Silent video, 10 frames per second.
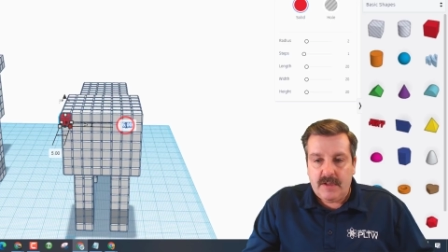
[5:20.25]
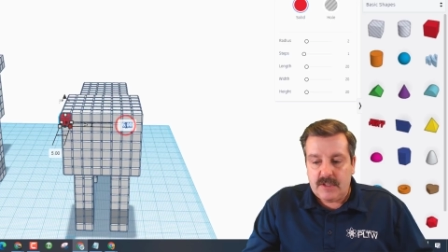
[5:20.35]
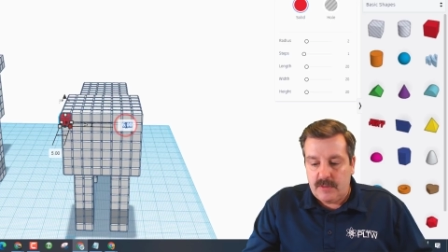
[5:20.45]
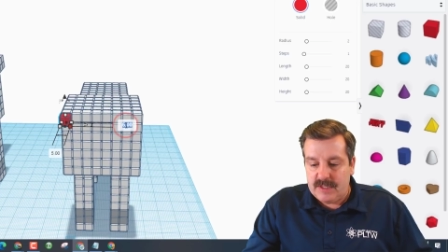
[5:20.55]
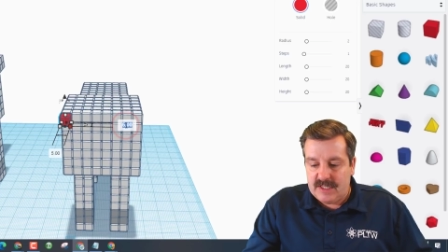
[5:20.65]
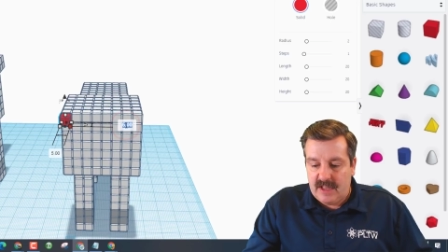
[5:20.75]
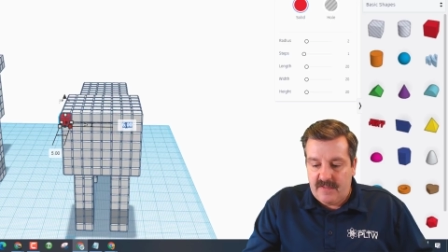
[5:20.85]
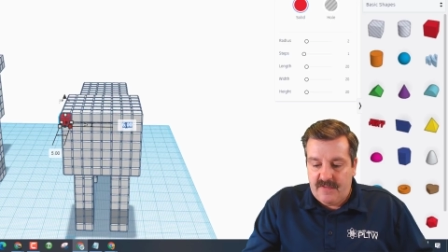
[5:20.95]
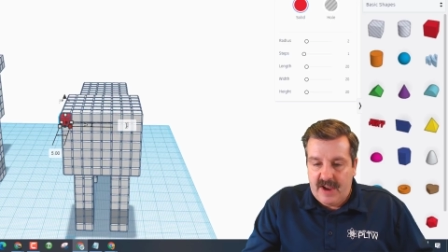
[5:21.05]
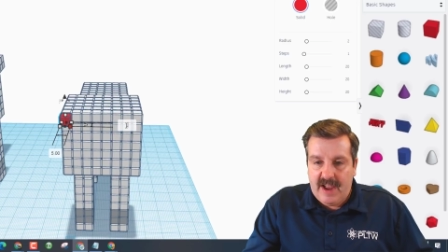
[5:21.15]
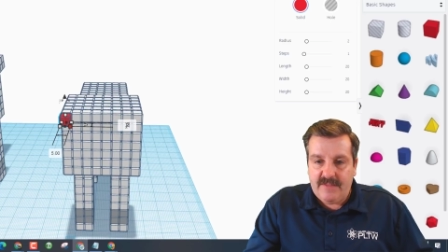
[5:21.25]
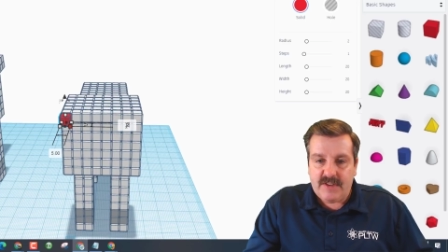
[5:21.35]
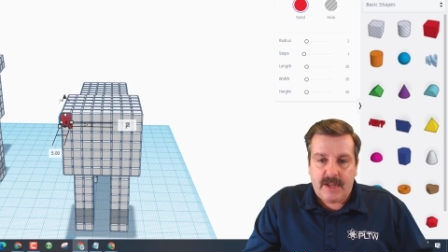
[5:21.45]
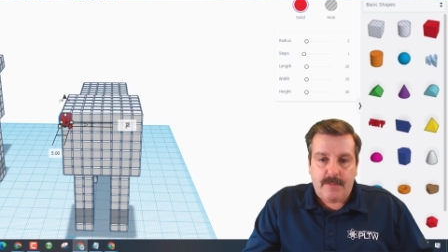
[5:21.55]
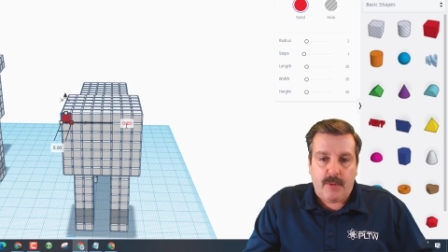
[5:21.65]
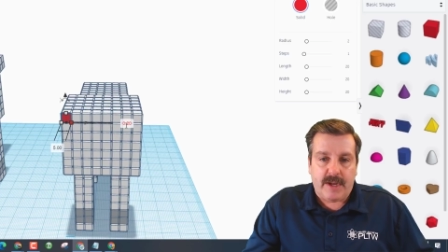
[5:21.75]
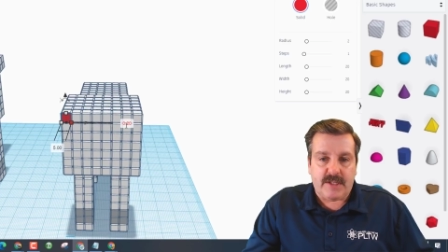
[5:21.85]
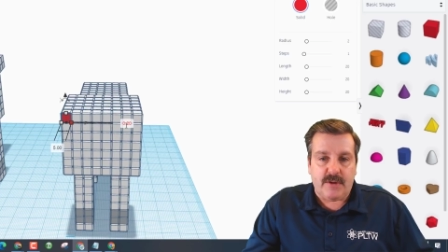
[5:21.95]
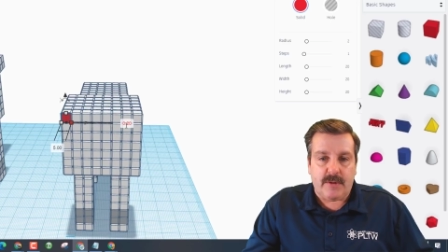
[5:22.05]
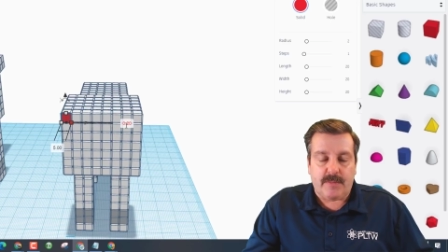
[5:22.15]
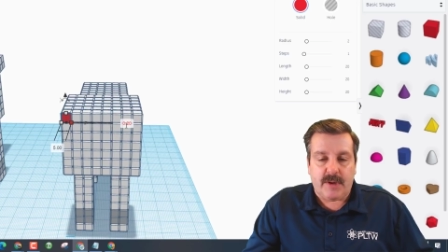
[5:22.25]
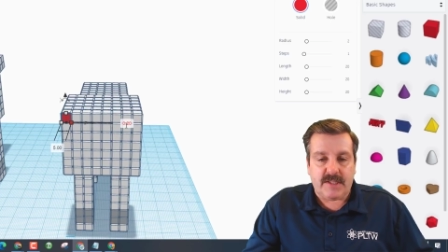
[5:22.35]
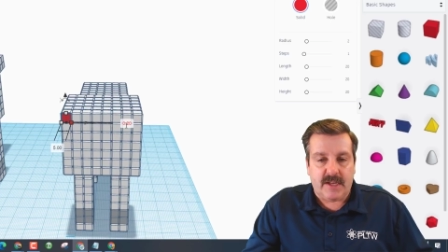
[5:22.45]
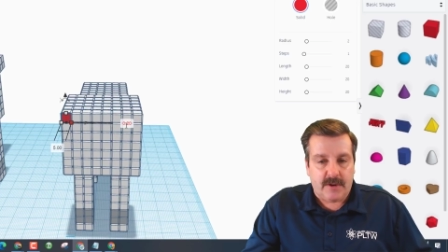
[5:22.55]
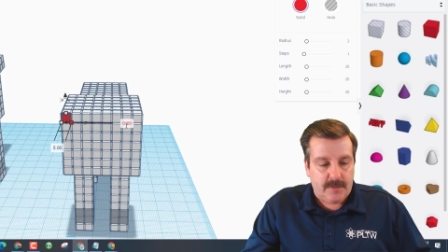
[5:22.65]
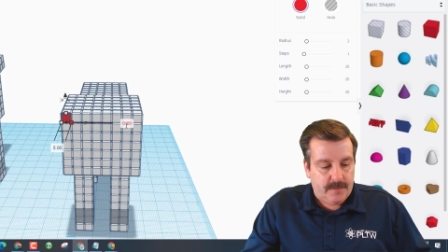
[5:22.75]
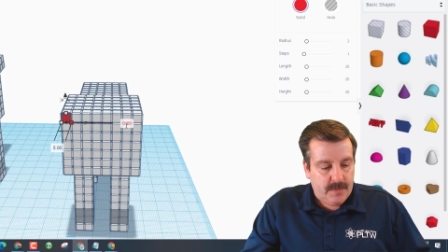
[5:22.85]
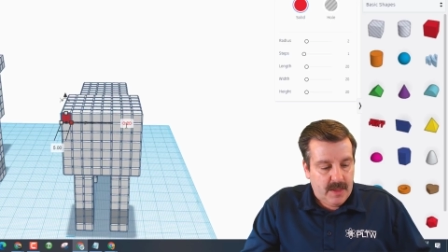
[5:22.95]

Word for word: So instead of five, type zero point two and press enter.